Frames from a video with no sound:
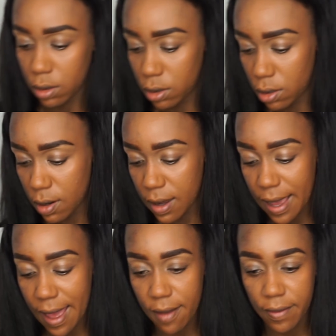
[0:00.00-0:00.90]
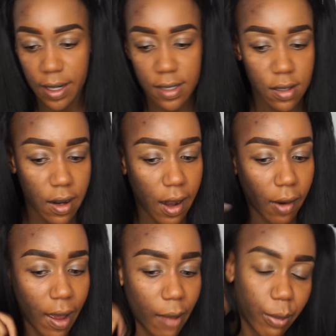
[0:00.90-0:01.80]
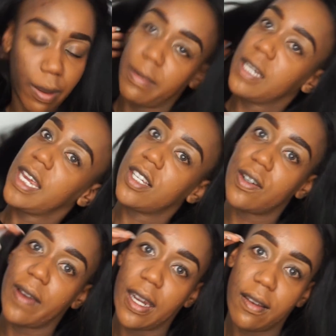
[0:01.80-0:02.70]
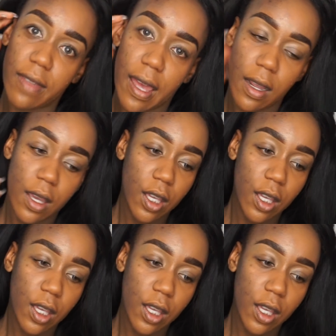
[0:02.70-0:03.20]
do not have any scarring or hyperpigmentation or any of that,